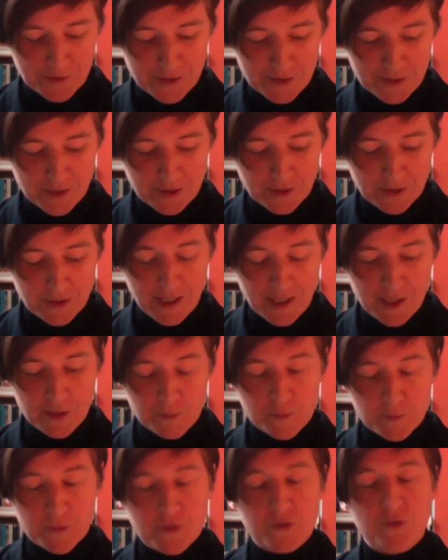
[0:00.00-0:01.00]

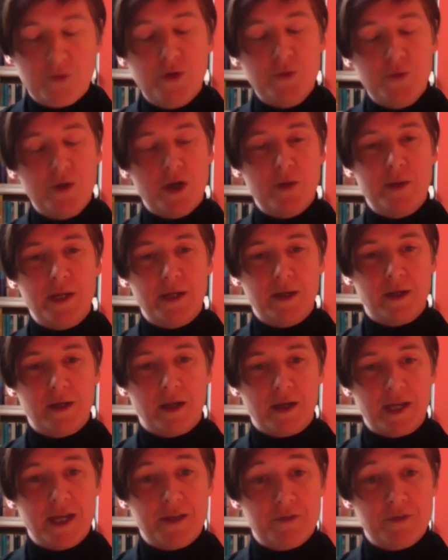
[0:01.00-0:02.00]
Then through knowing
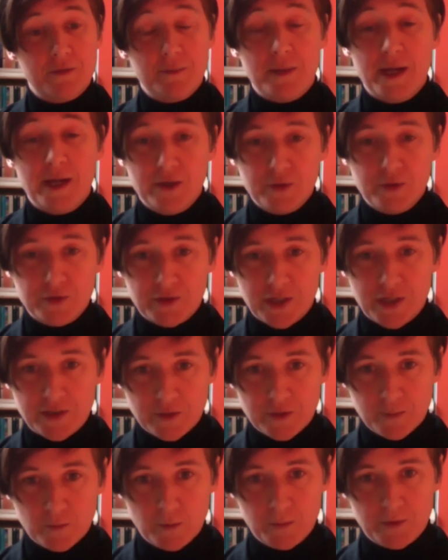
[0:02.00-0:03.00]
Catherine Mayer, who set
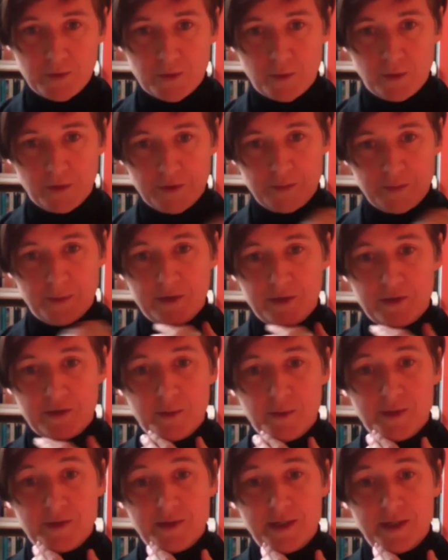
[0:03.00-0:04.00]
up the Women's Equality Party
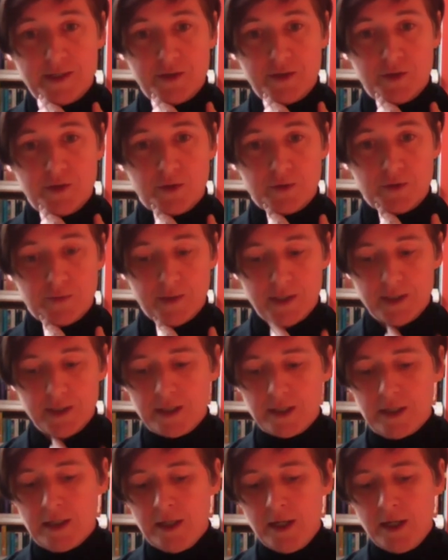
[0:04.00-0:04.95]
with Sandy Toksvig,